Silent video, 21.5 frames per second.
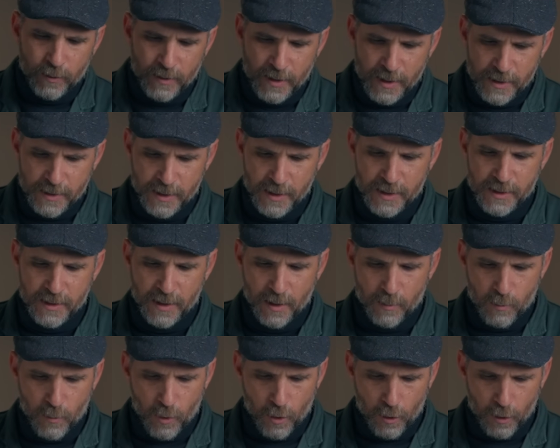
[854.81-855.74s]
this is a
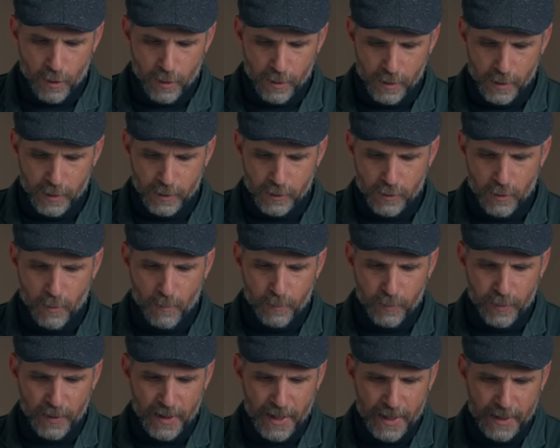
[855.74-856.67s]
more
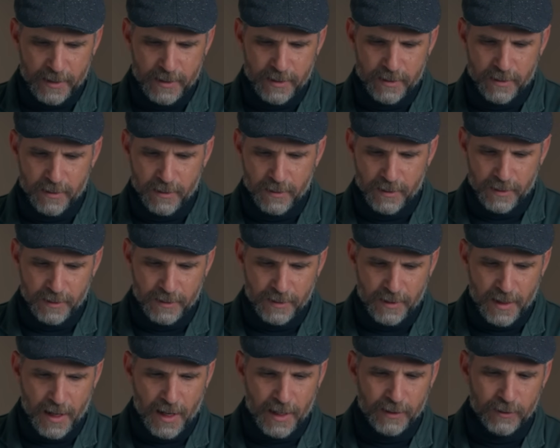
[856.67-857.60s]
complex
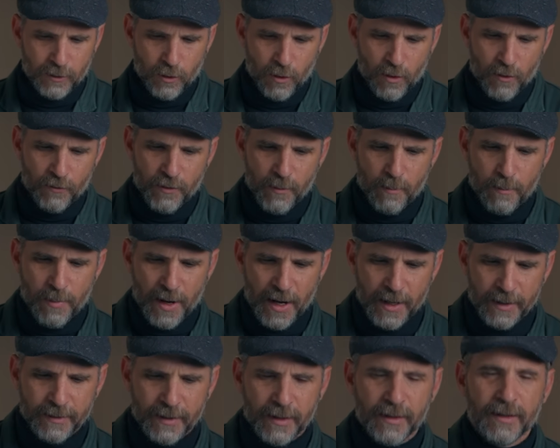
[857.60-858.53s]
kind of a
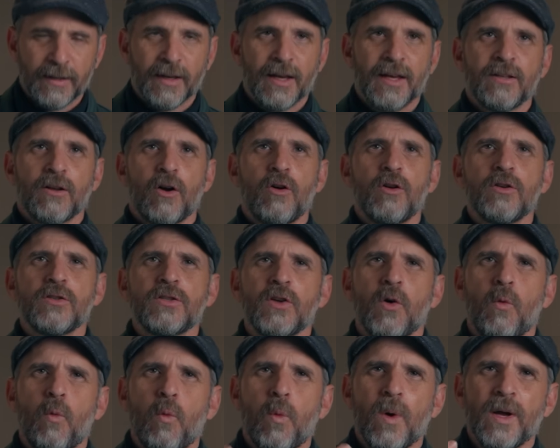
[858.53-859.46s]
binding, and
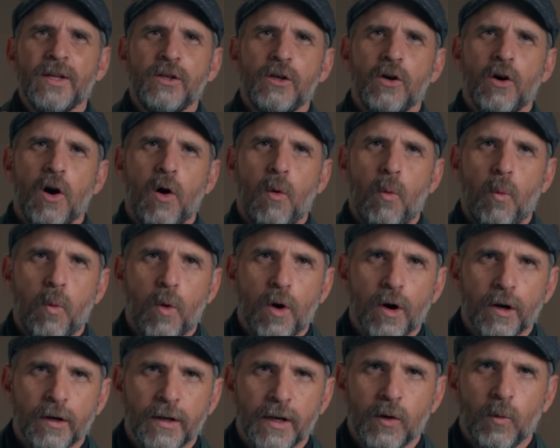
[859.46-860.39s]
also when you are
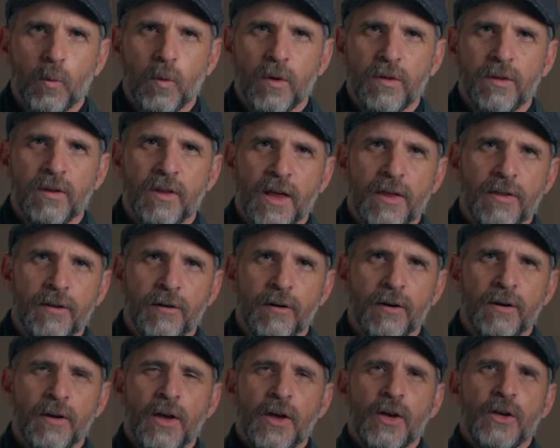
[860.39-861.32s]
working with
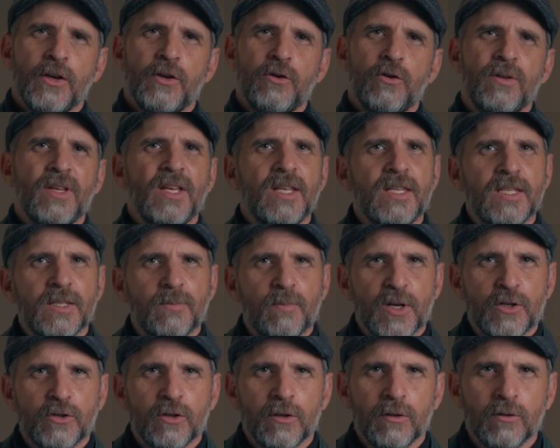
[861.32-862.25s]
leather, you need
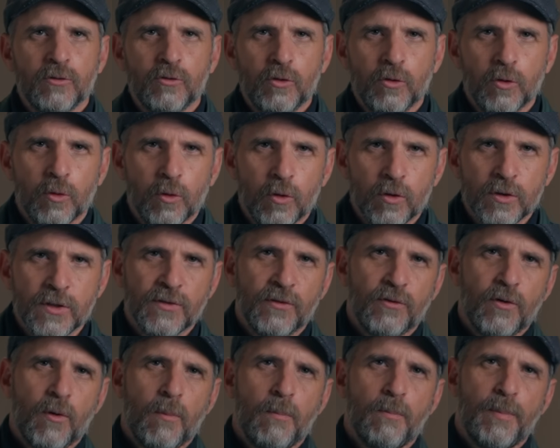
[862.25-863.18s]
special tools
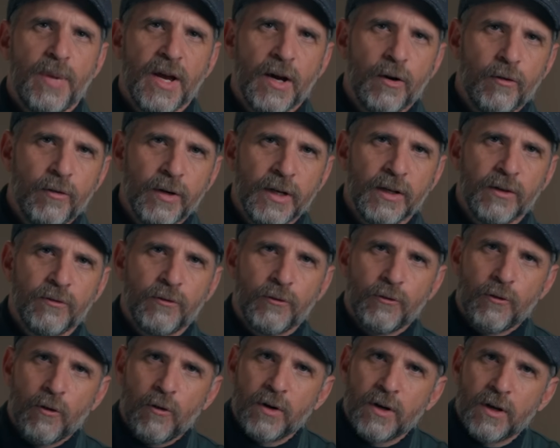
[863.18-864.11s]
for paring,
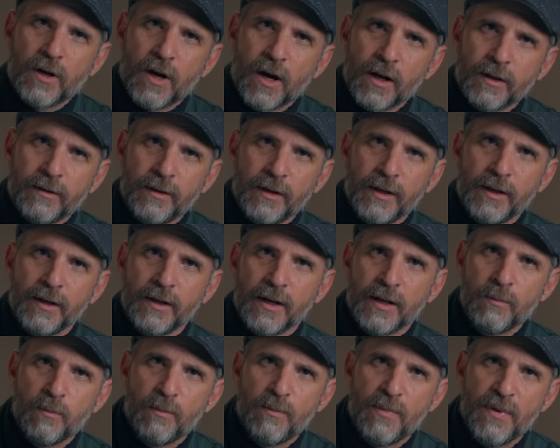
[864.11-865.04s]
for cutting
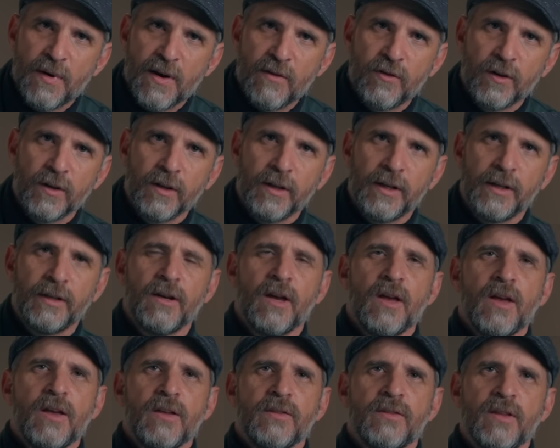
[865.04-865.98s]
and beveling
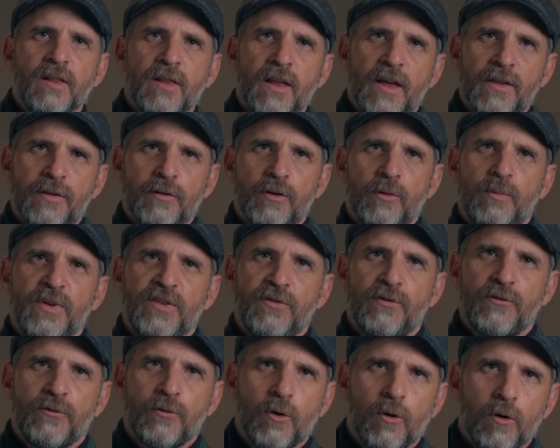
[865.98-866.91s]
the leather
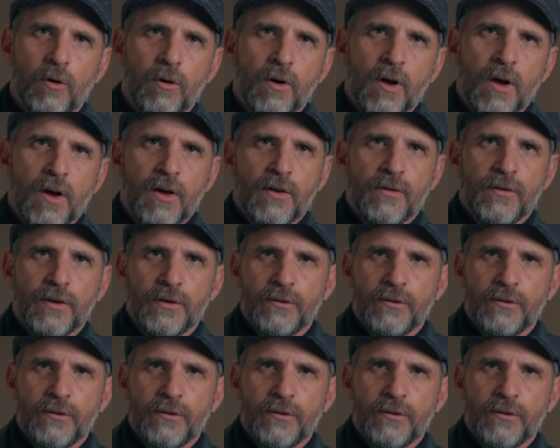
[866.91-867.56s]
before the